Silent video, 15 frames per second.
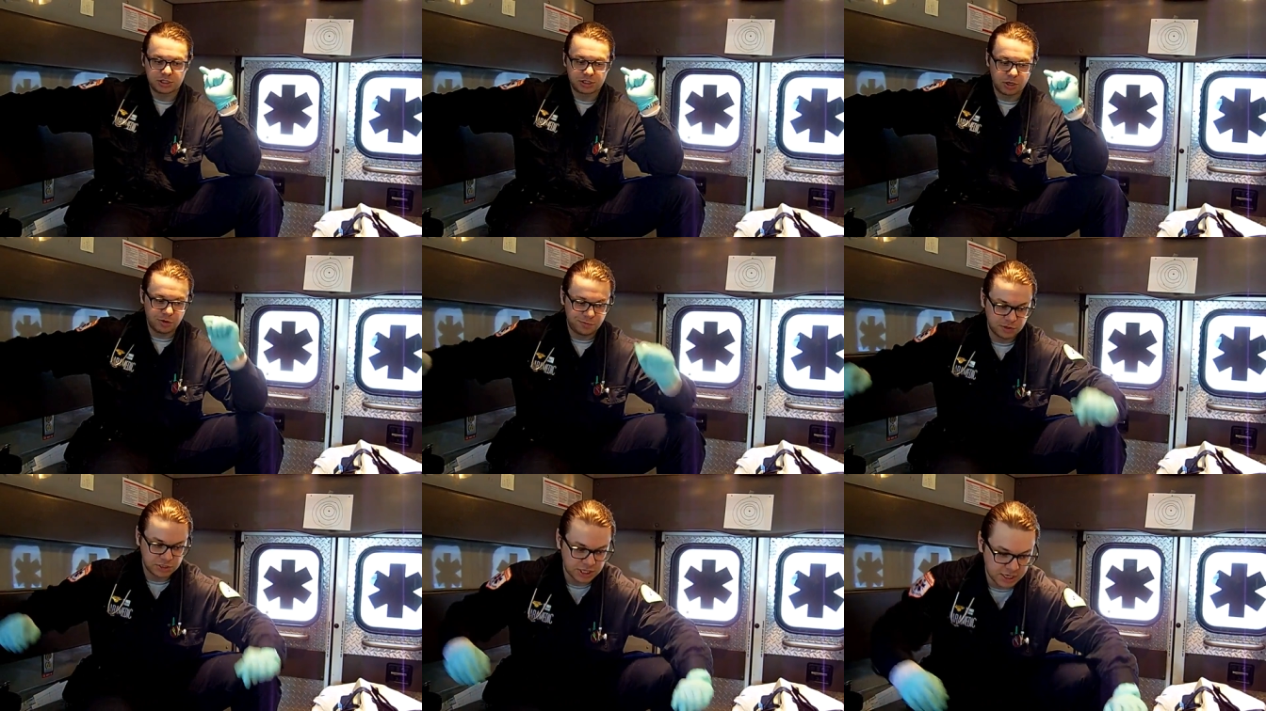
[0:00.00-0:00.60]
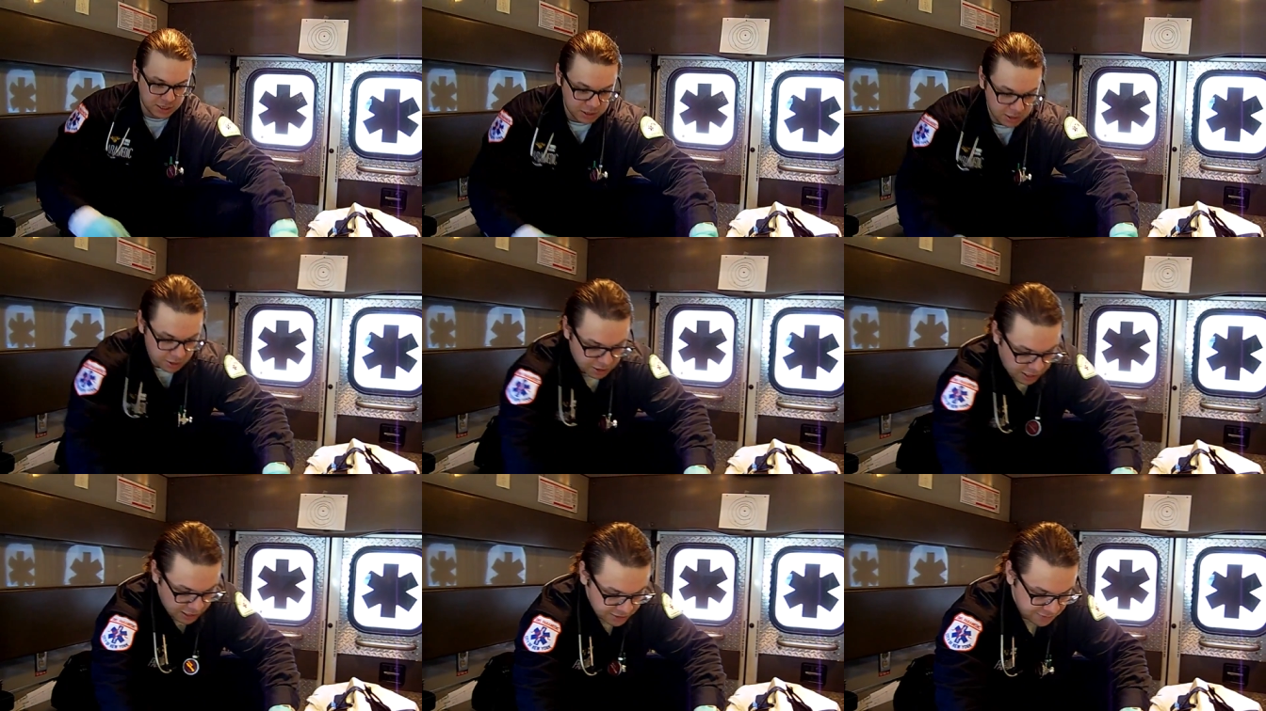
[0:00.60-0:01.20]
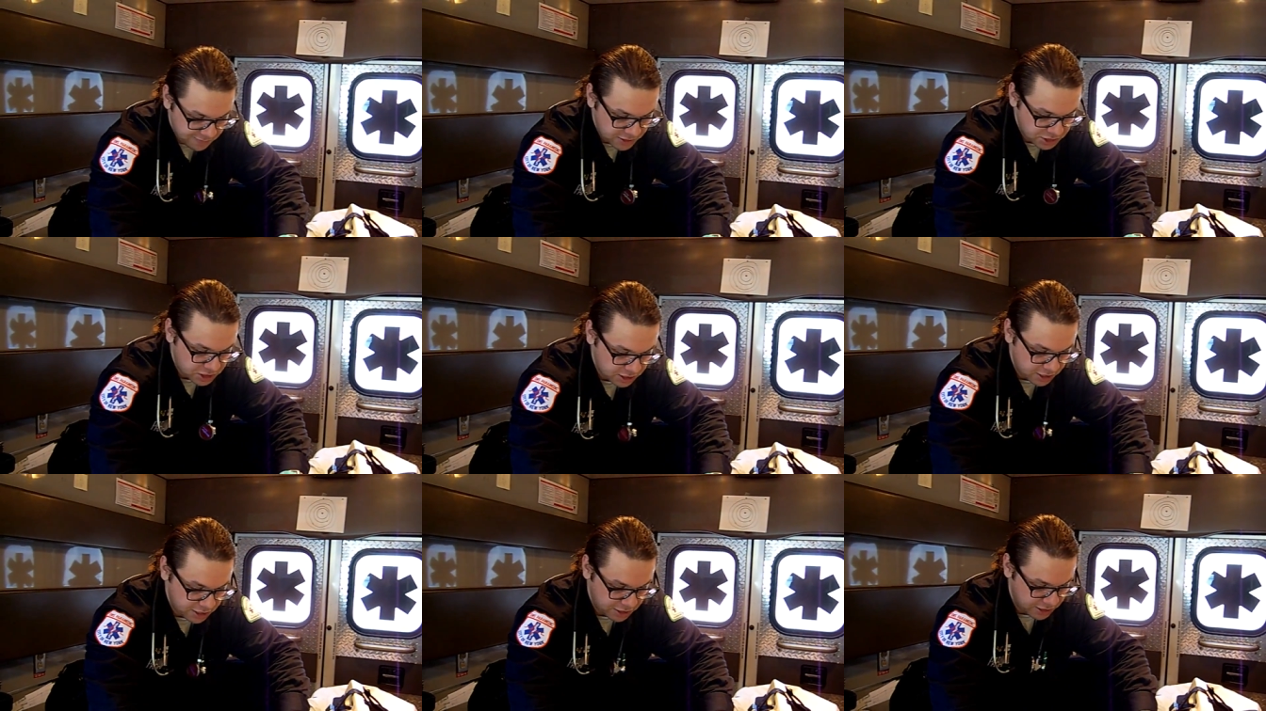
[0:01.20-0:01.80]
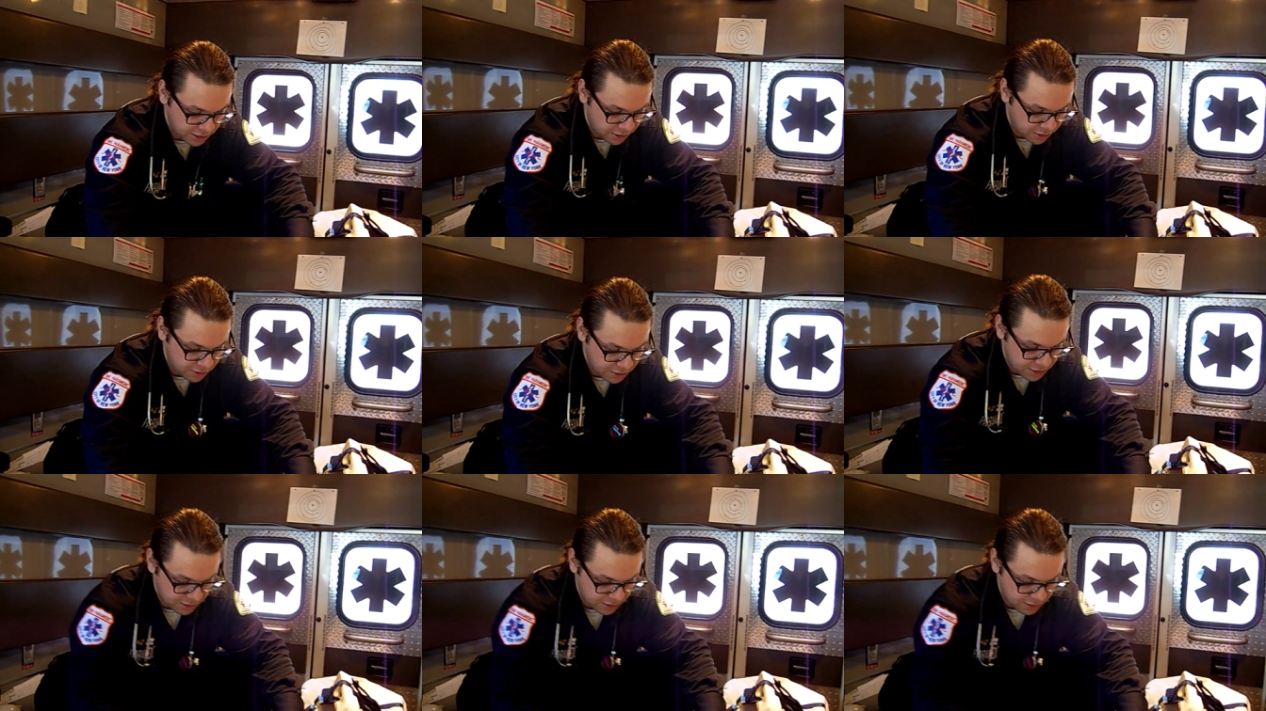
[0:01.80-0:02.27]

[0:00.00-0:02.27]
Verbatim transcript: So if you take a look at the ventilator here,